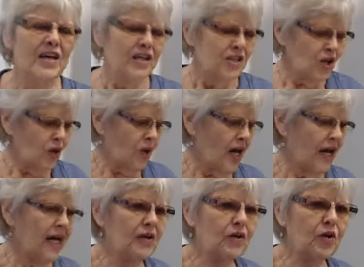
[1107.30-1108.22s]
So
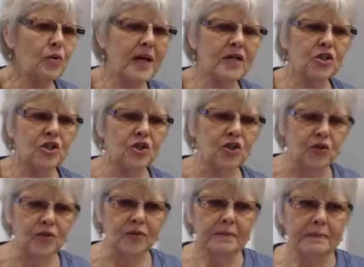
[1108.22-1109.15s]
I don't know about
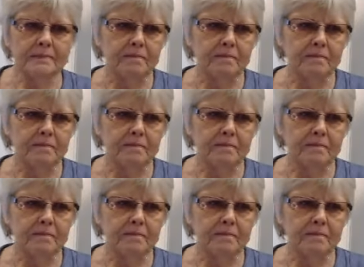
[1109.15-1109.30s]
you.